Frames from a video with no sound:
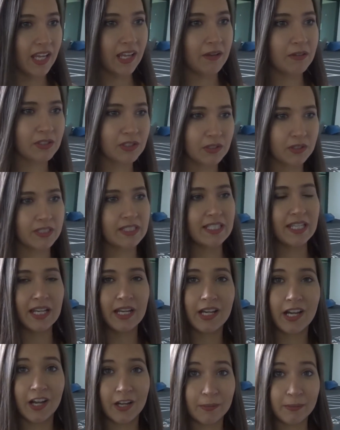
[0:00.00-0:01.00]
It was cool
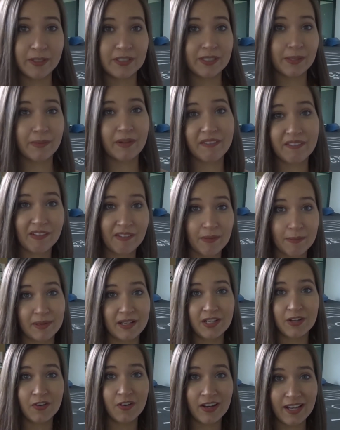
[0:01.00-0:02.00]
seeing out art museum. We've never
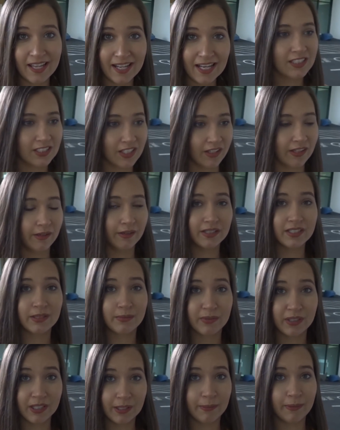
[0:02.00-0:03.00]
been to one, so there were
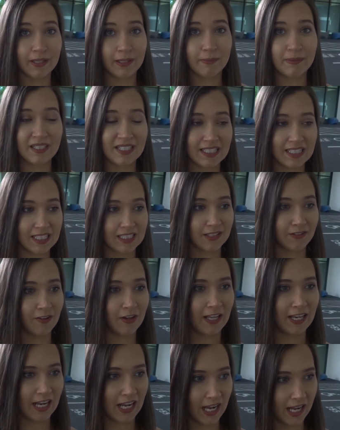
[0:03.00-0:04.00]
some really pretty pieces and
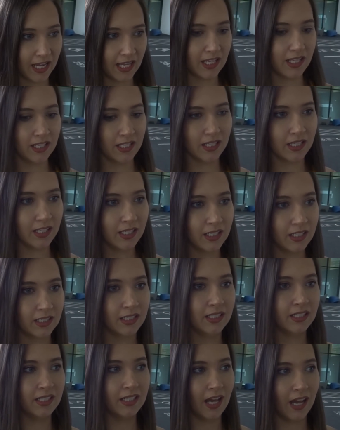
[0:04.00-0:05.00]
whatnot.
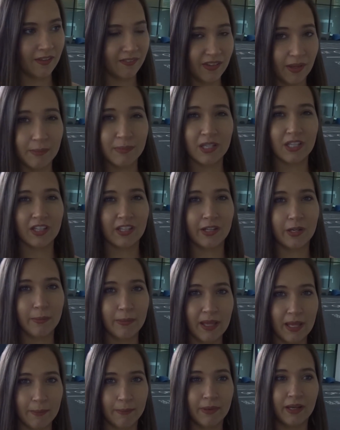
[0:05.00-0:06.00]
I filmed a little
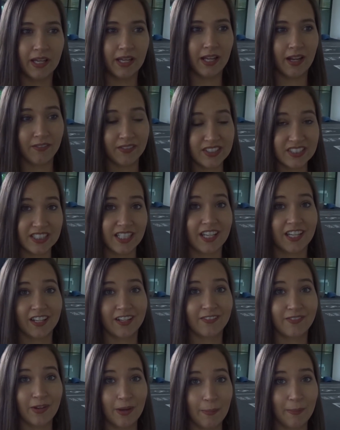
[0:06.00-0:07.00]
bit, but obviously I
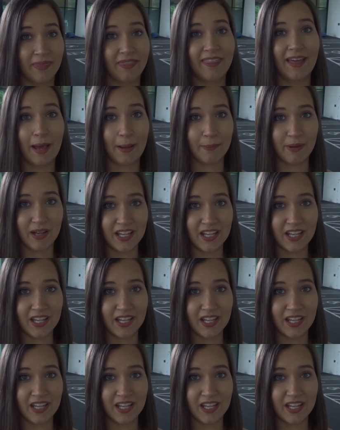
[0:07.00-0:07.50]
couldn't film that